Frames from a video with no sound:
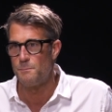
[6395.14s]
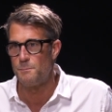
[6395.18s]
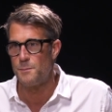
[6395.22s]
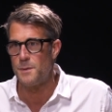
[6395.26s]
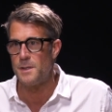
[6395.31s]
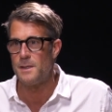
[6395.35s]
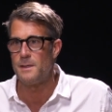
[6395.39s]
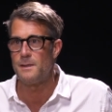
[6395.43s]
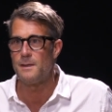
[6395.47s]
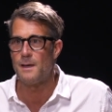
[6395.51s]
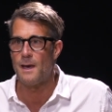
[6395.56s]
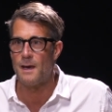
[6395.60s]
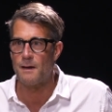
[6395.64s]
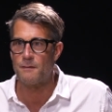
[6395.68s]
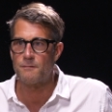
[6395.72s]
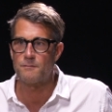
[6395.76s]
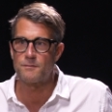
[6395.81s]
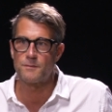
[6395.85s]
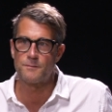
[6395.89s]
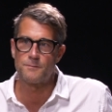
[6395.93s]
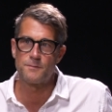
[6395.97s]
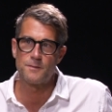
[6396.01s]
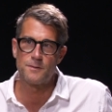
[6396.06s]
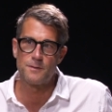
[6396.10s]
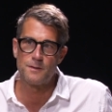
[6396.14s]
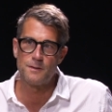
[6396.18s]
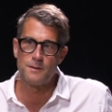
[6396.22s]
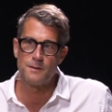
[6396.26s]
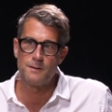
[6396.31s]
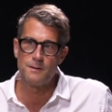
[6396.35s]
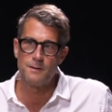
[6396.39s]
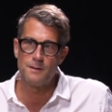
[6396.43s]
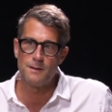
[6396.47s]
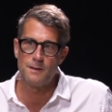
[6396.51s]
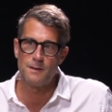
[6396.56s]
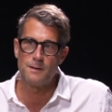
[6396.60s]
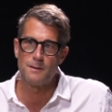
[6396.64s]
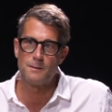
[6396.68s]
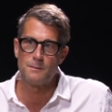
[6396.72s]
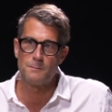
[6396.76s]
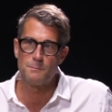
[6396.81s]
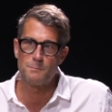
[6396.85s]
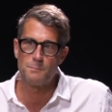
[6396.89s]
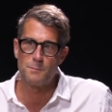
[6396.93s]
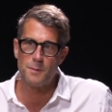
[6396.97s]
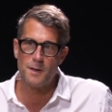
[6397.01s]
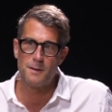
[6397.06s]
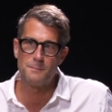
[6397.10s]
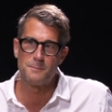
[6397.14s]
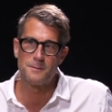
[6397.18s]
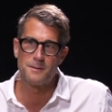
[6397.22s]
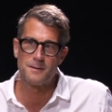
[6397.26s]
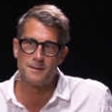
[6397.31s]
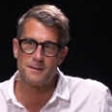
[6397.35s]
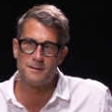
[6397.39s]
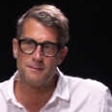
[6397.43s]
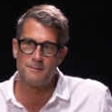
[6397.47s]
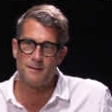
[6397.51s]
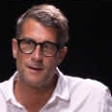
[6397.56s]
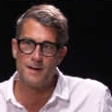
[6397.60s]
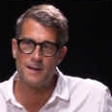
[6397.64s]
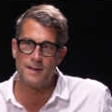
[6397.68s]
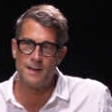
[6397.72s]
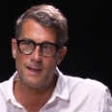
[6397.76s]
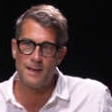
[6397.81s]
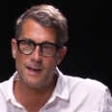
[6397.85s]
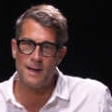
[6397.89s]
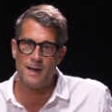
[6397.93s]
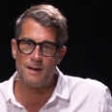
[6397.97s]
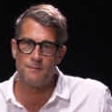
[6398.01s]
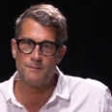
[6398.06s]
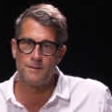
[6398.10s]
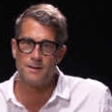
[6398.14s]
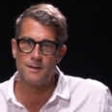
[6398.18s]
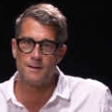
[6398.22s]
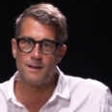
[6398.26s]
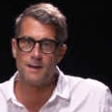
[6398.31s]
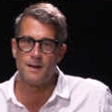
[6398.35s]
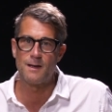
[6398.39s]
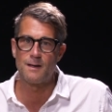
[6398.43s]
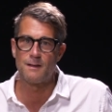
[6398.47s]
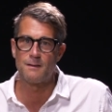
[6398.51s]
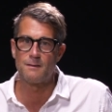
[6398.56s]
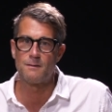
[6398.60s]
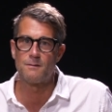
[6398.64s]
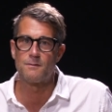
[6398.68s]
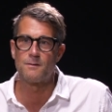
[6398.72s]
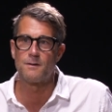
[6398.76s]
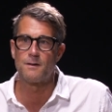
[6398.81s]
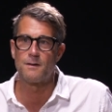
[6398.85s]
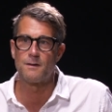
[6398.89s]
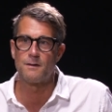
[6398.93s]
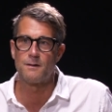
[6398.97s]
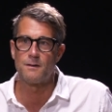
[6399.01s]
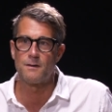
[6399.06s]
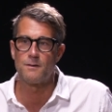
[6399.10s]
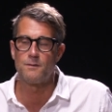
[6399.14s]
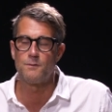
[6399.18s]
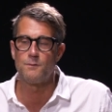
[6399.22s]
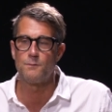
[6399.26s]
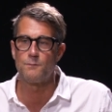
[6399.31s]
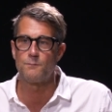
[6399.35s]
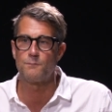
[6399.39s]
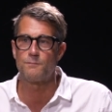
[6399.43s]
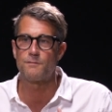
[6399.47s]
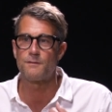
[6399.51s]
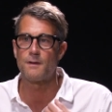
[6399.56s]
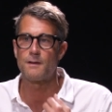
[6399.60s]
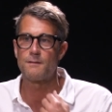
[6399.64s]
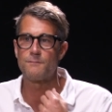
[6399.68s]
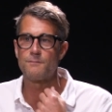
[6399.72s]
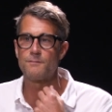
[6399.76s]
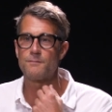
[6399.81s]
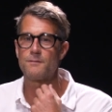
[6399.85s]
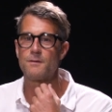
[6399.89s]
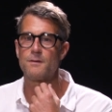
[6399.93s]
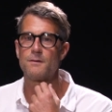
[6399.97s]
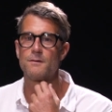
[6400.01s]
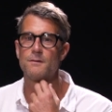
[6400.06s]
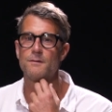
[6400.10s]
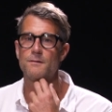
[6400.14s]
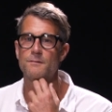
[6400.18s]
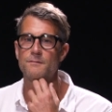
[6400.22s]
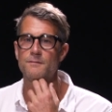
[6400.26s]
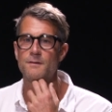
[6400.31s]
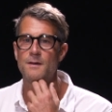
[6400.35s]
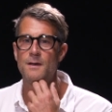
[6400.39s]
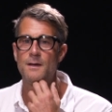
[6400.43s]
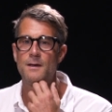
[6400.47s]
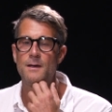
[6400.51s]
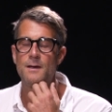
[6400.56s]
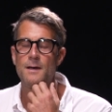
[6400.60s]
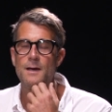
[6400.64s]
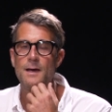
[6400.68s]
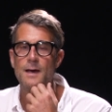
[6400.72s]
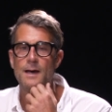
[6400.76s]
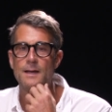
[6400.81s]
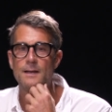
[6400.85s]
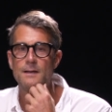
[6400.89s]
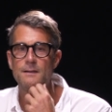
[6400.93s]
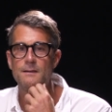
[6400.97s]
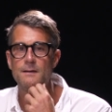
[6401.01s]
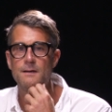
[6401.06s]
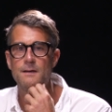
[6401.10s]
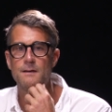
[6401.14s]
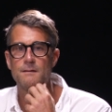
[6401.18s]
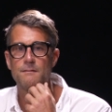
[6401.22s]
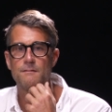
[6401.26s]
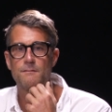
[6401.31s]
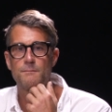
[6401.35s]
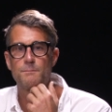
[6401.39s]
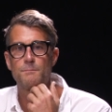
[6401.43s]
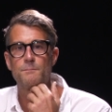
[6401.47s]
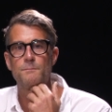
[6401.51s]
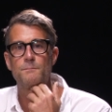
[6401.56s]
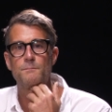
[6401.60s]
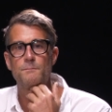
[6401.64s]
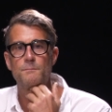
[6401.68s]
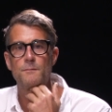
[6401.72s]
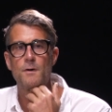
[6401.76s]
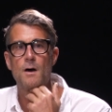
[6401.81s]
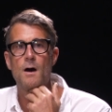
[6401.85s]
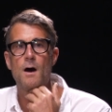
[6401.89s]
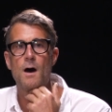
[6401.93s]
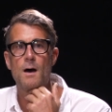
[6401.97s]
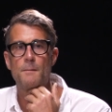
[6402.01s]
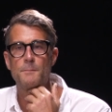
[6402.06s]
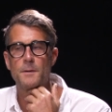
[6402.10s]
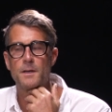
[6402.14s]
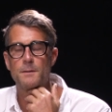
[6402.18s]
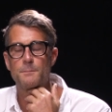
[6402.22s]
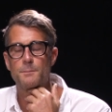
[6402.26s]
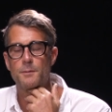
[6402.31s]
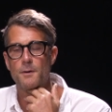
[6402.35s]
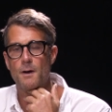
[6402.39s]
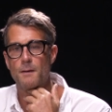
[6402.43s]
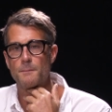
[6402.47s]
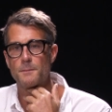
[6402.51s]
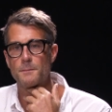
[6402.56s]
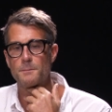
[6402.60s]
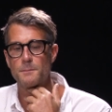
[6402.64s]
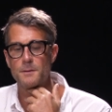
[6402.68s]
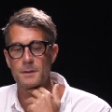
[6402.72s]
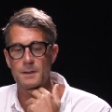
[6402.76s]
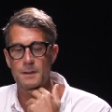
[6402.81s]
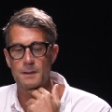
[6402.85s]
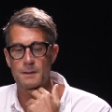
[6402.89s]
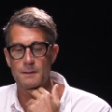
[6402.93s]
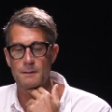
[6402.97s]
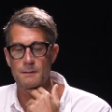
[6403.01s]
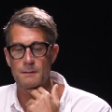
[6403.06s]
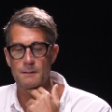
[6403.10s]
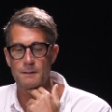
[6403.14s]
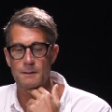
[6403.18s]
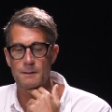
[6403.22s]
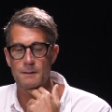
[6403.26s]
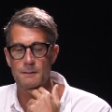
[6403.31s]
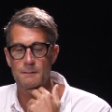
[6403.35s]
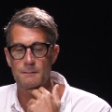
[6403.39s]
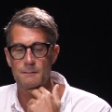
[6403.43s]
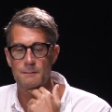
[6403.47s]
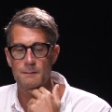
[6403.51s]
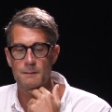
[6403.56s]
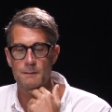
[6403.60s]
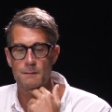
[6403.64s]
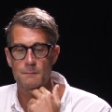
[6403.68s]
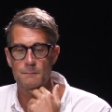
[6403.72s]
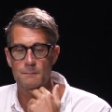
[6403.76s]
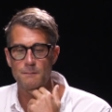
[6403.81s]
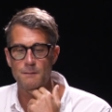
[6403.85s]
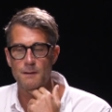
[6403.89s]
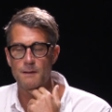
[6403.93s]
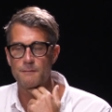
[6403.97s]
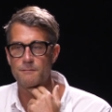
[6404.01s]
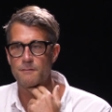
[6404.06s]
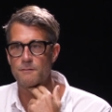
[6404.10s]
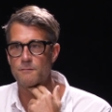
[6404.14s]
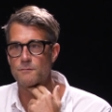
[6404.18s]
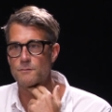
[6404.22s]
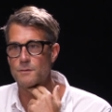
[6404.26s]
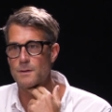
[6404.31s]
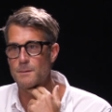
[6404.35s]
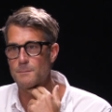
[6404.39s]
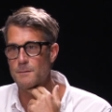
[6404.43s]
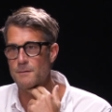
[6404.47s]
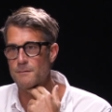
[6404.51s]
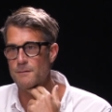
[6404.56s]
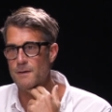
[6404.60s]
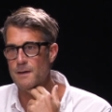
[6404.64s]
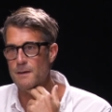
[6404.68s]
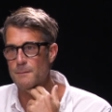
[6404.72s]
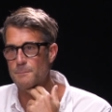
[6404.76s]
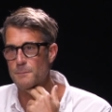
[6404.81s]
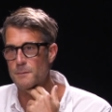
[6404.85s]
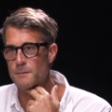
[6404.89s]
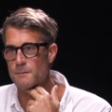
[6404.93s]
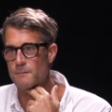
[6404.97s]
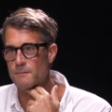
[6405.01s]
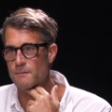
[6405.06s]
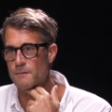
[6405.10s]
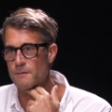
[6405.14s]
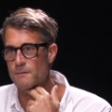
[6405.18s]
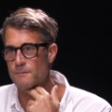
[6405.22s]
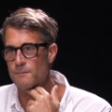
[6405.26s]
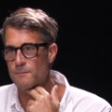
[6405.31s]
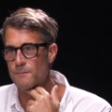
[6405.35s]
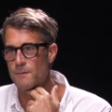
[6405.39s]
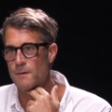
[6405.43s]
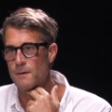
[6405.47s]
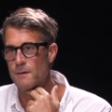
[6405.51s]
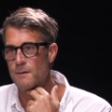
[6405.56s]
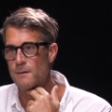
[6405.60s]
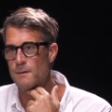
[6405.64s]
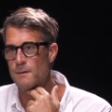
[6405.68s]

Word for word: be extroverted in public, right? And having mm-hmm. to kind of learn a new set of skills and I think it's common probably in in you know less extreme examples of